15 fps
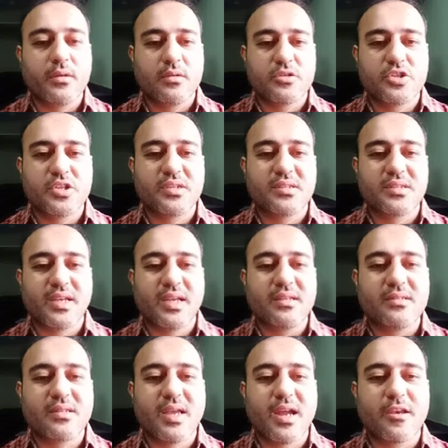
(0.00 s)
she says
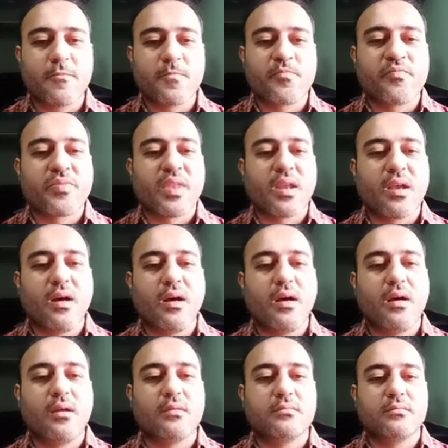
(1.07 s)
that
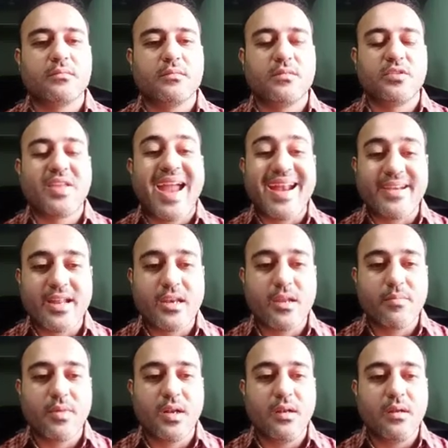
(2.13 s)
that
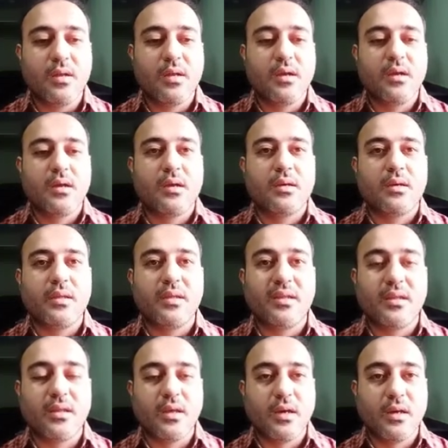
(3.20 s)
animal
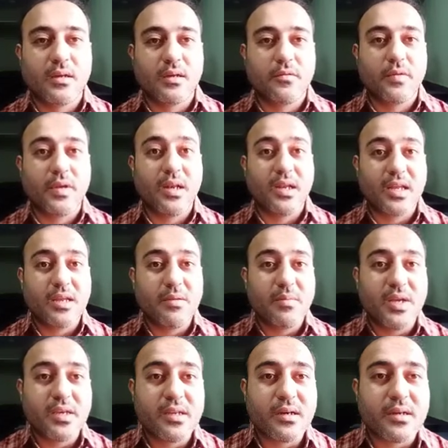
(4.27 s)
will
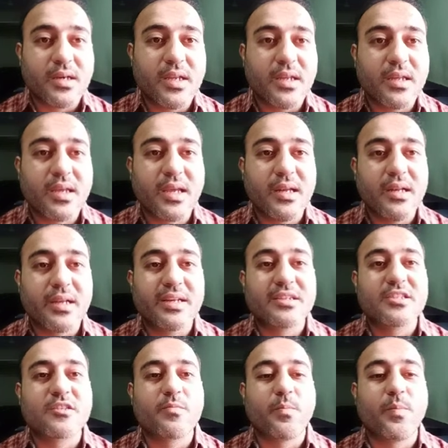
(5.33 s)
immediately kill
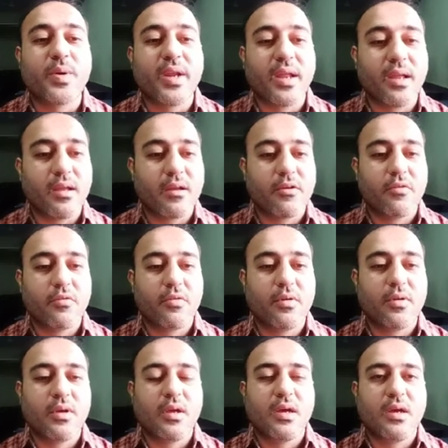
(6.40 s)
its prey,
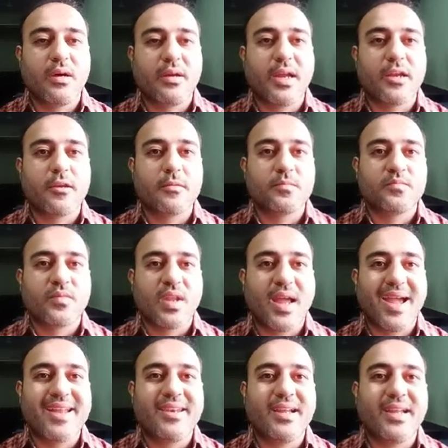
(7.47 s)
right,
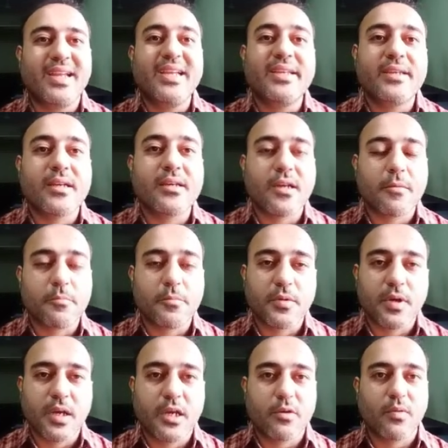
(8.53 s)
and eat it up.
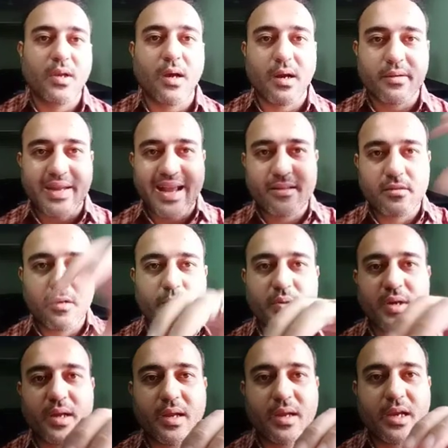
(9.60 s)
It will attack the
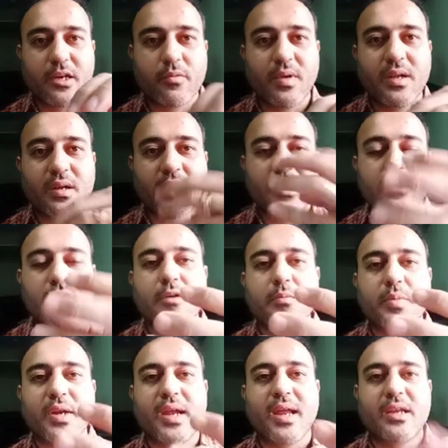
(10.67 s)
prey, it will kill the
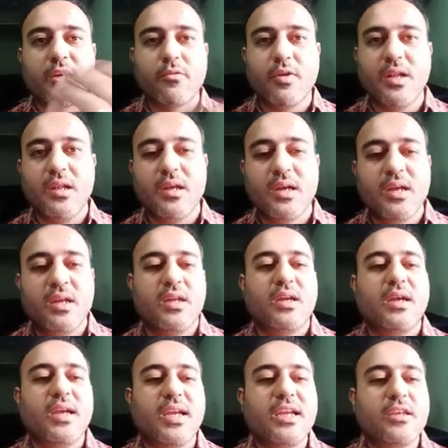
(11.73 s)
prey, and it will
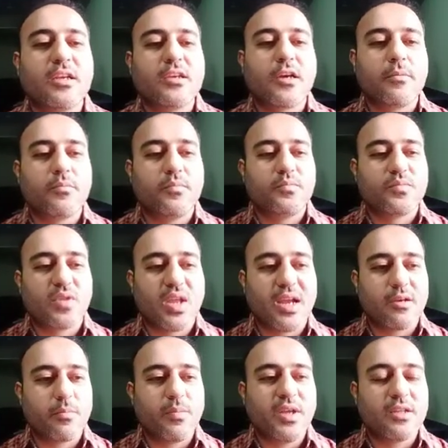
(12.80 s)
eat it up. That
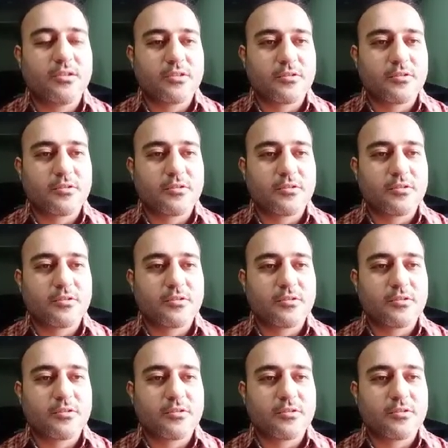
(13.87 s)
means